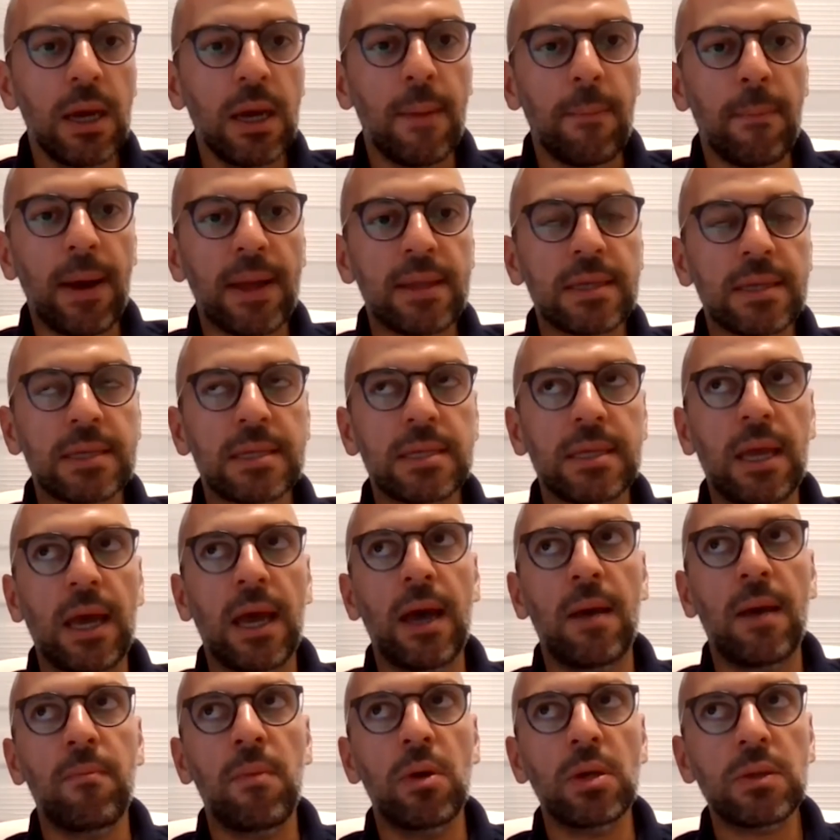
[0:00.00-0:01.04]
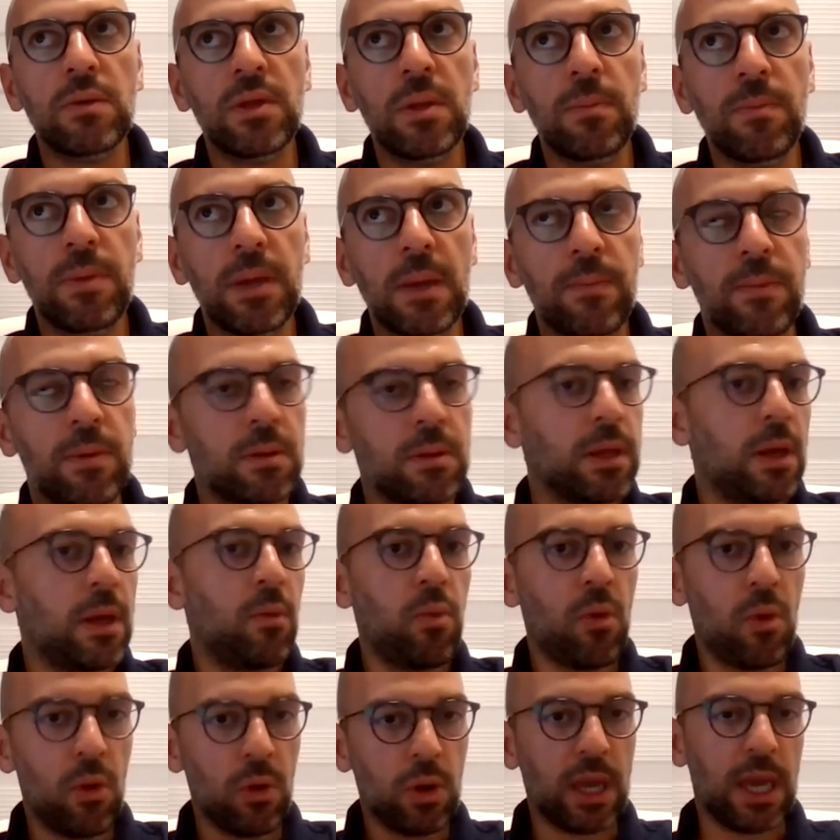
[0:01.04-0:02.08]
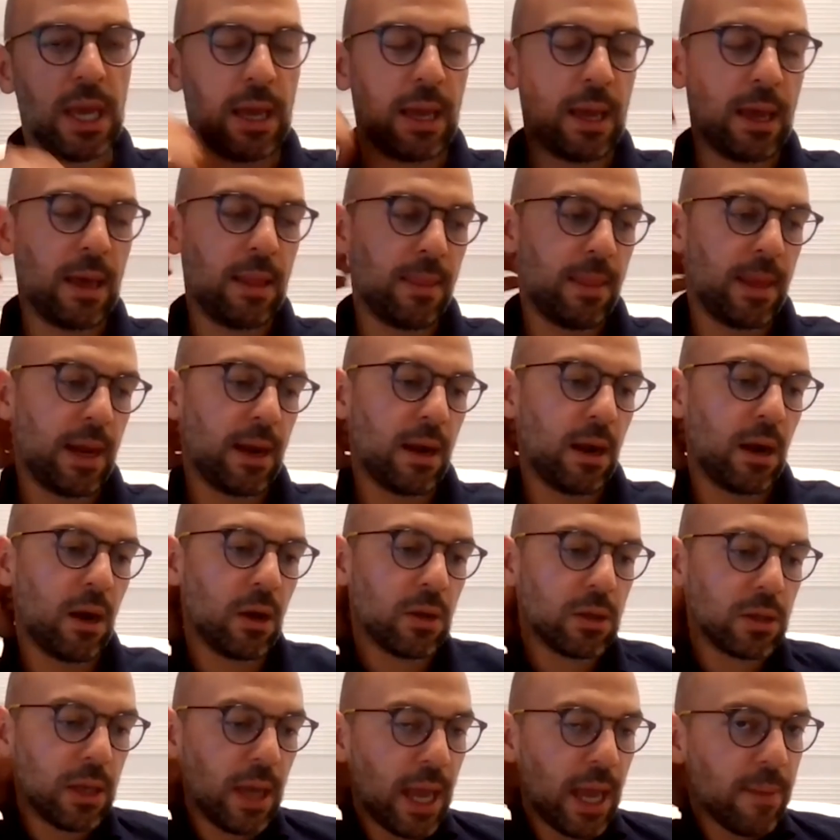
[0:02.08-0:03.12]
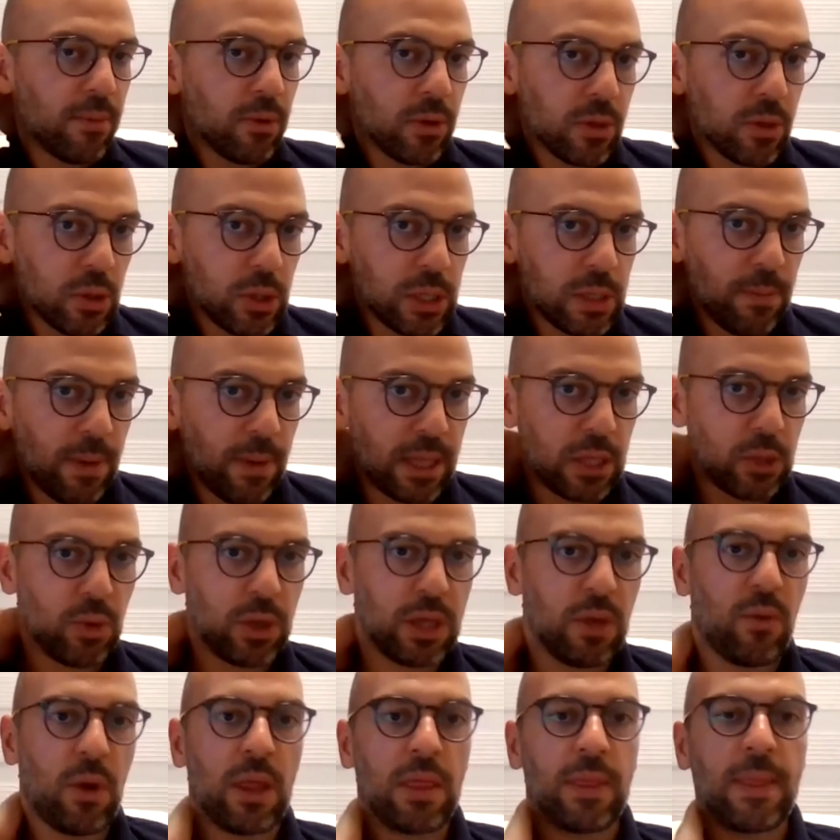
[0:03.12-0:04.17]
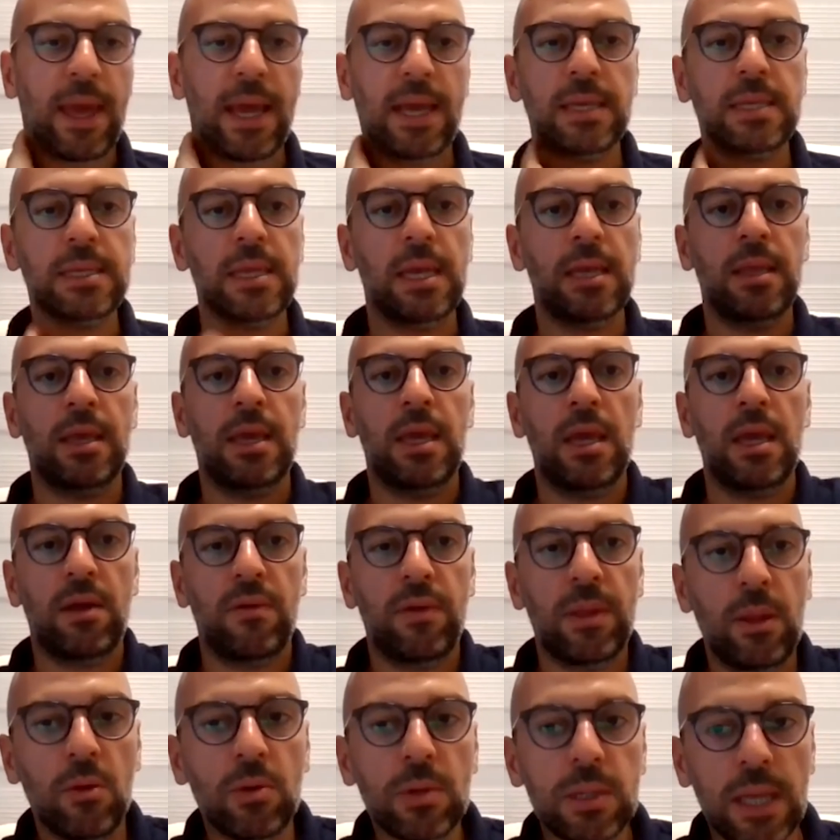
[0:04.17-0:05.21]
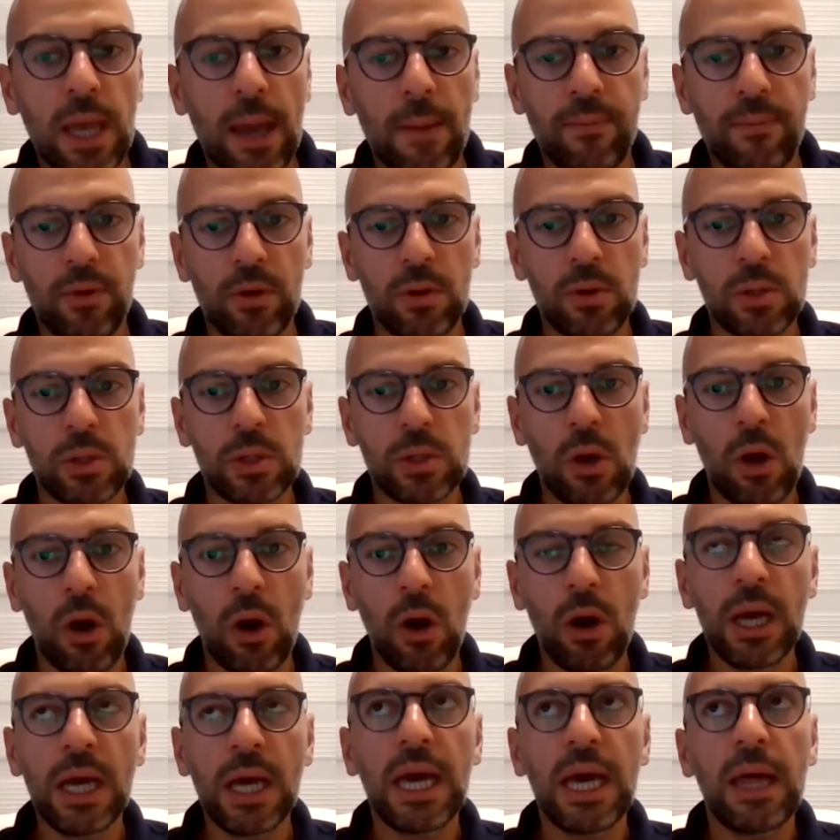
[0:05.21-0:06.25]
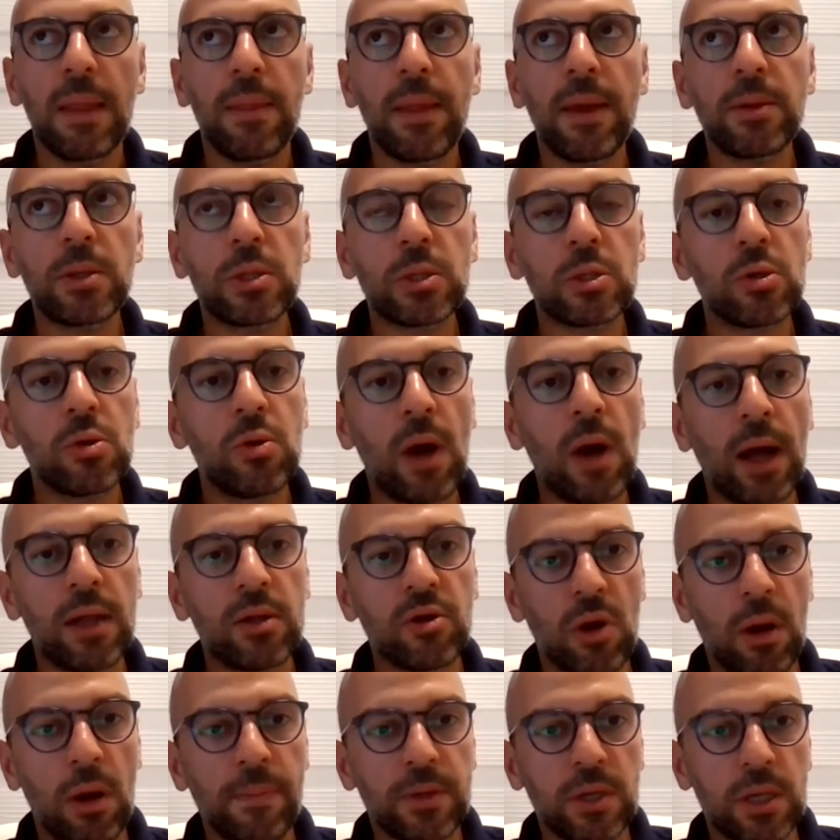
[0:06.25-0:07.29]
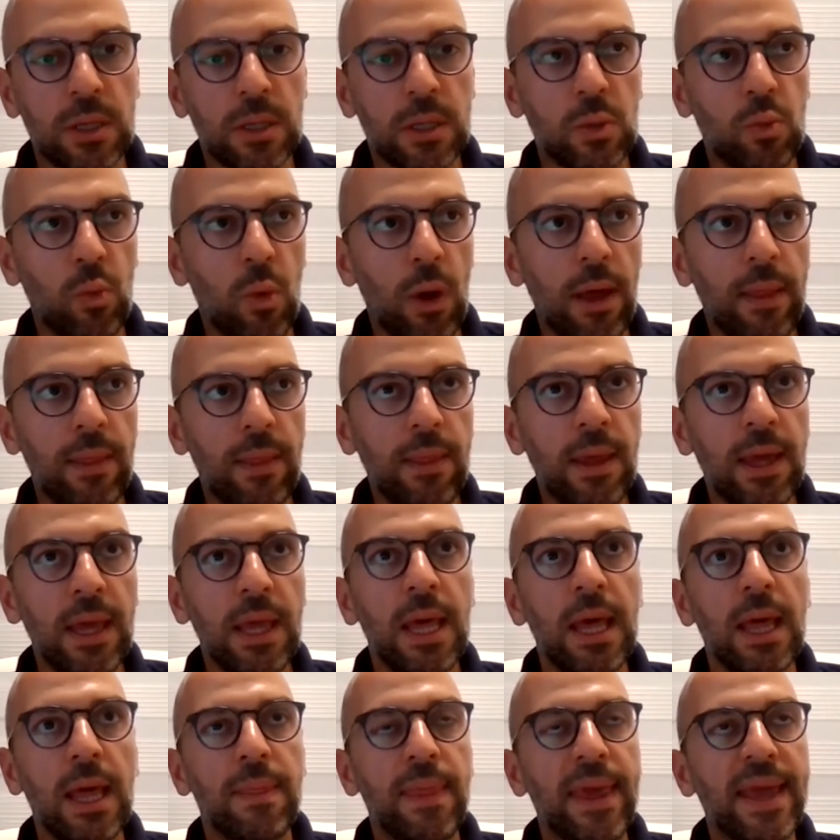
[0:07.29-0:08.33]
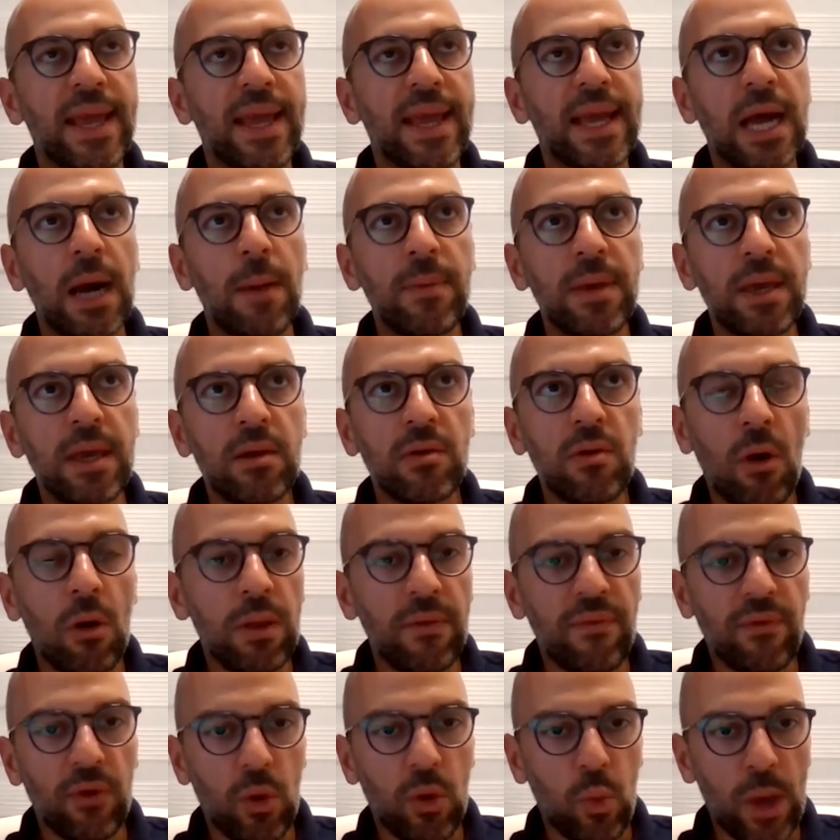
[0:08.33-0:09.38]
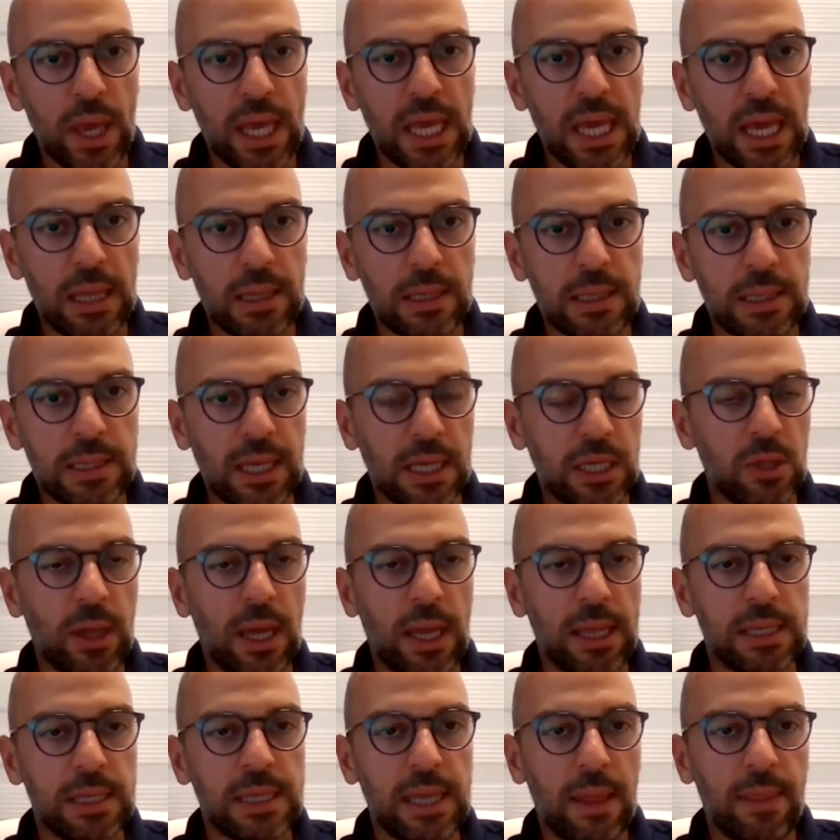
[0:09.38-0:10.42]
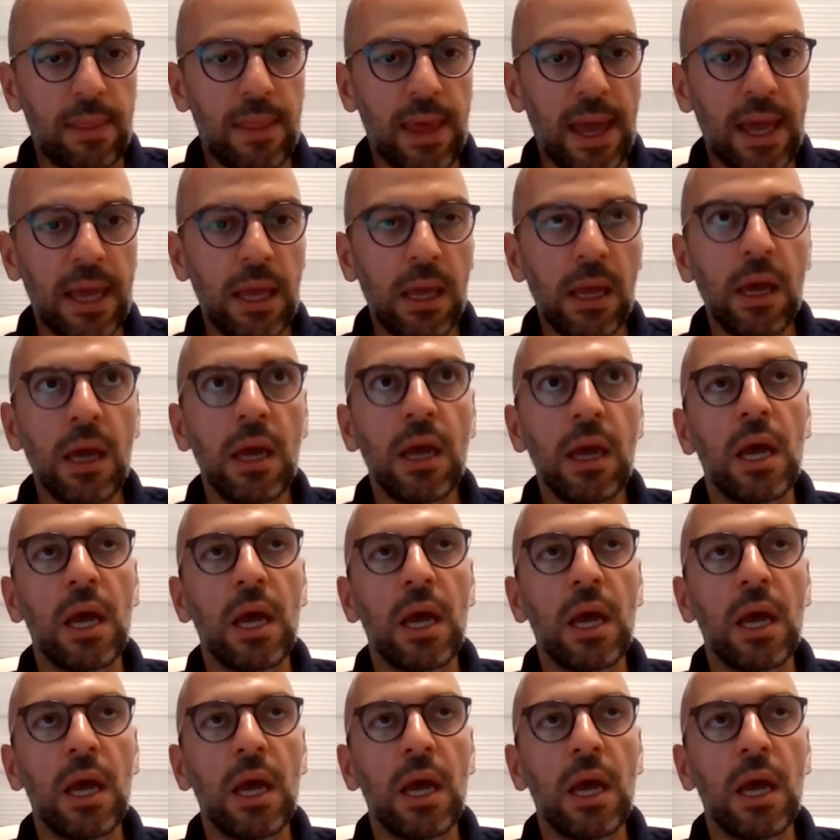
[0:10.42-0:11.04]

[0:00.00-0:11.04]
But most of the people, they're working and they're not able to spend 21 days in here in North Cyprus. So there's 2 other options. One, they come here only for a weekend, Saturday and Sunday.